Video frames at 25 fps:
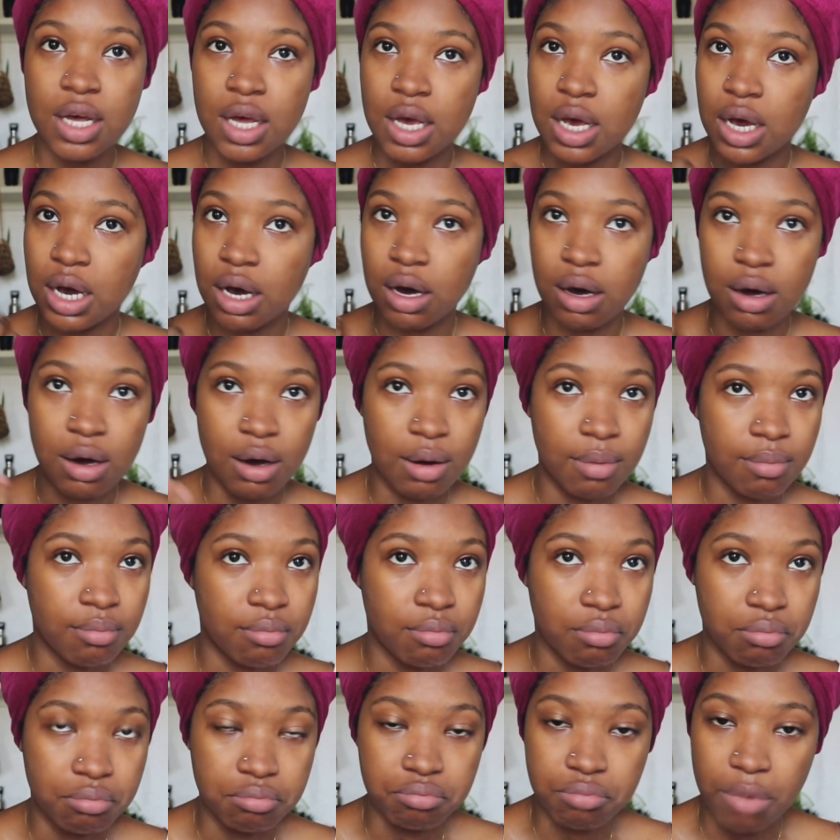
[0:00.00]
I
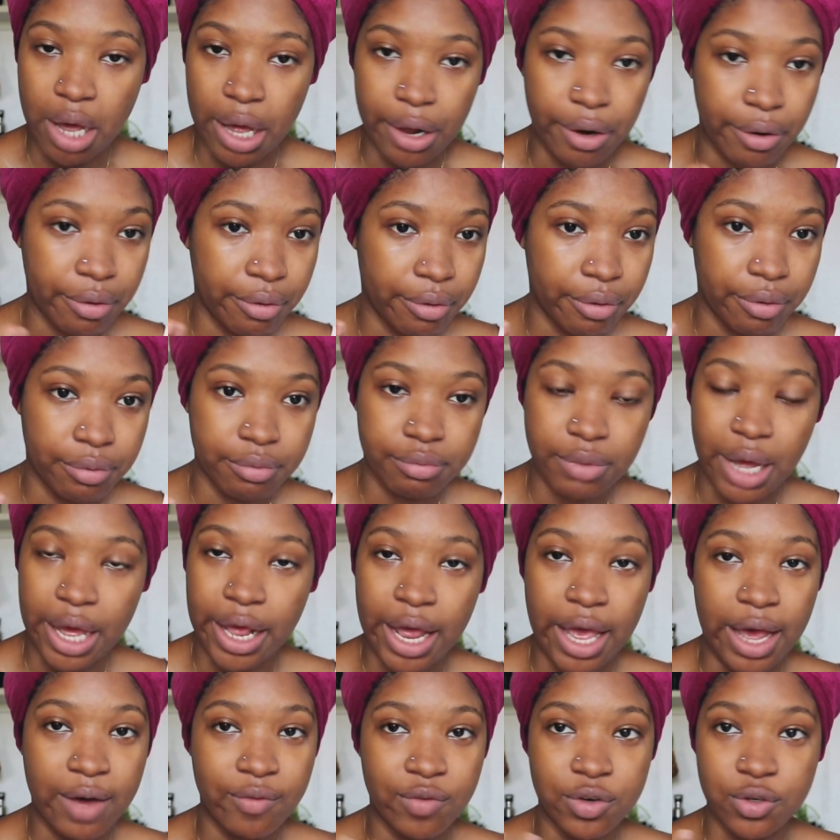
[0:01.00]
don't know. I
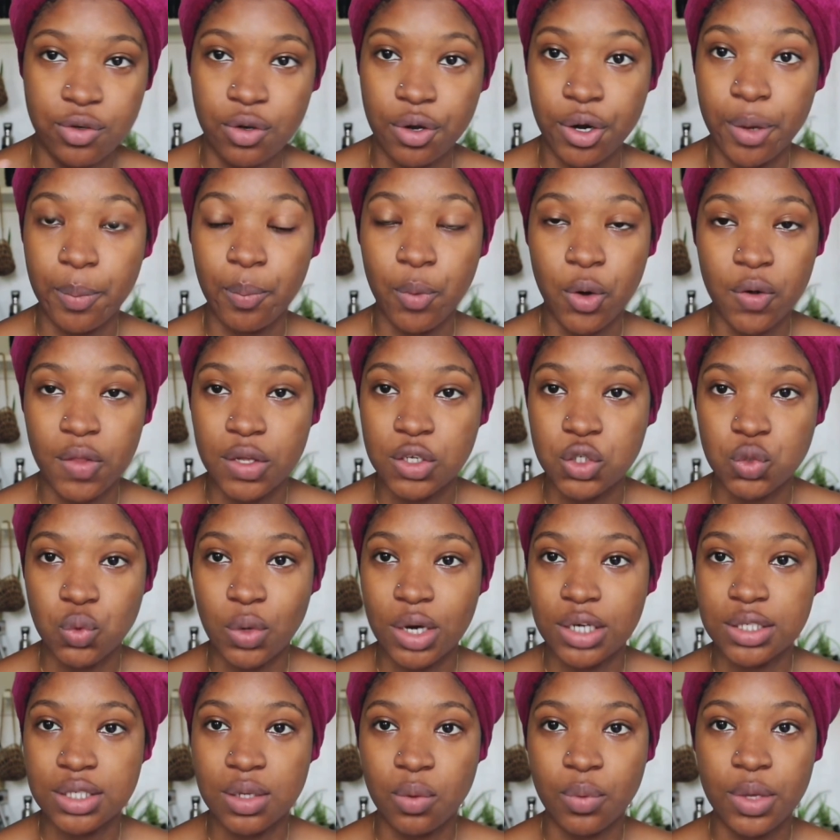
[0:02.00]
haven't done it more than
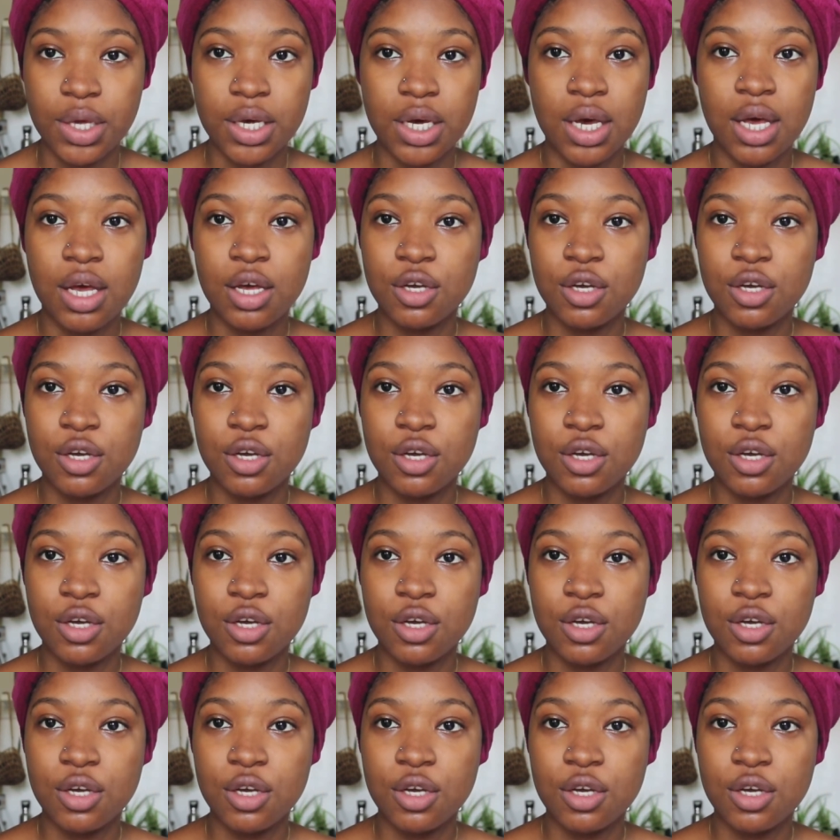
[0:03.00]
twice a week.